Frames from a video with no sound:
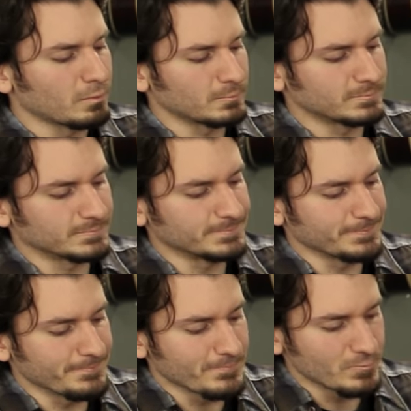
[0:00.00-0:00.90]

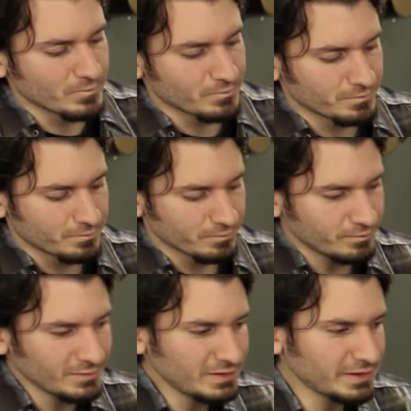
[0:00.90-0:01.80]

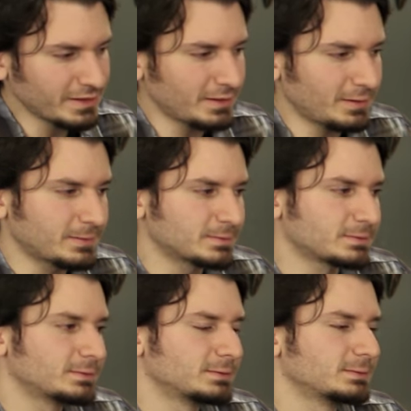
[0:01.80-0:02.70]

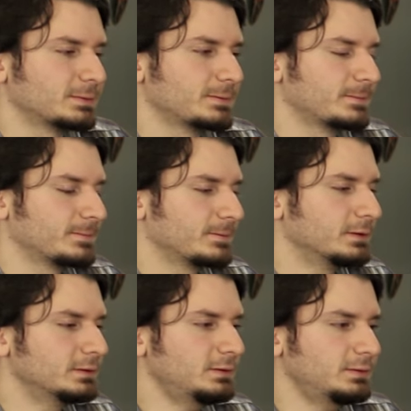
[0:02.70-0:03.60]

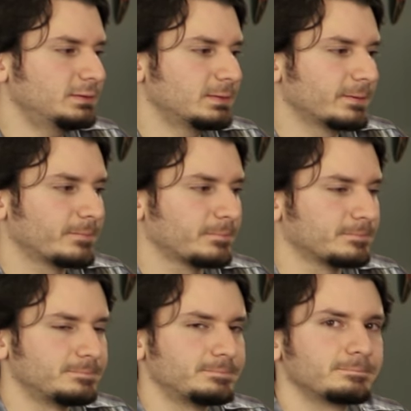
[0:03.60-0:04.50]

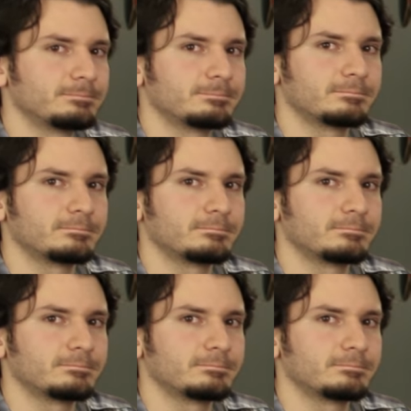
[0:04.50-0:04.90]
[no speech]